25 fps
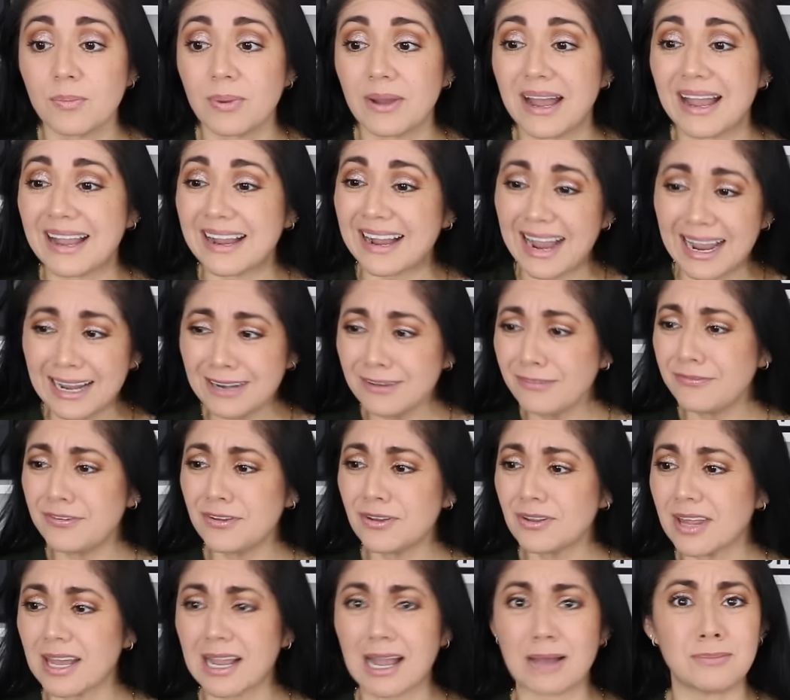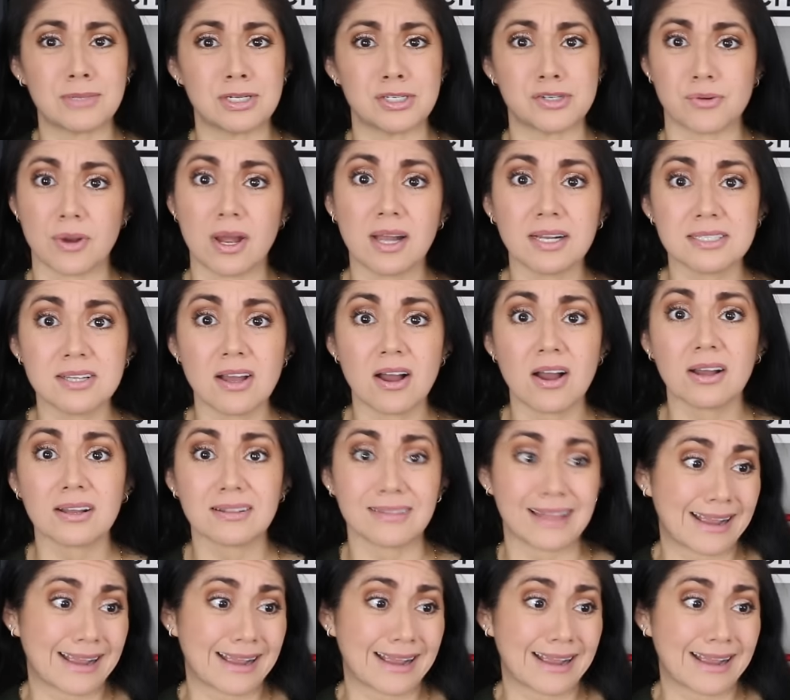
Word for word: but I kind of feel like I'm a drug dog.